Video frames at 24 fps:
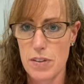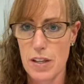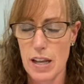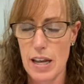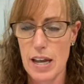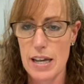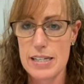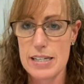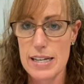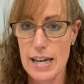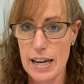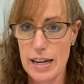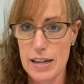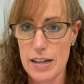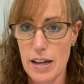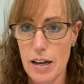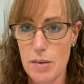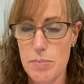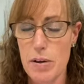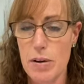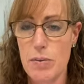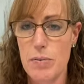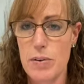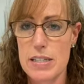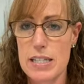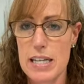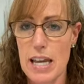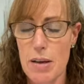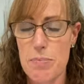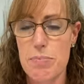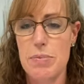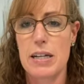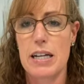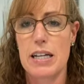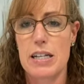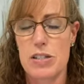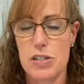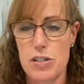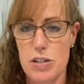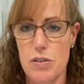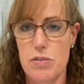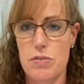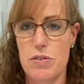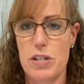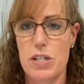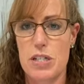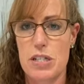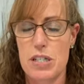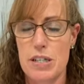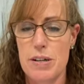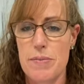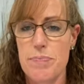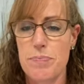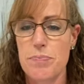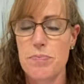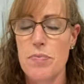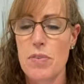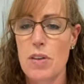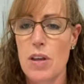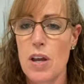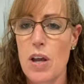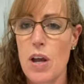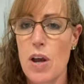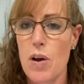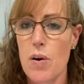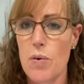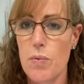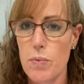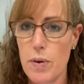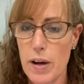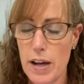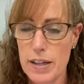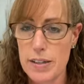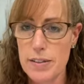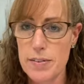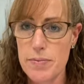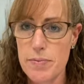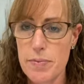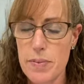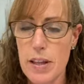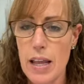a day about what's happening at Stone Ridge. Well,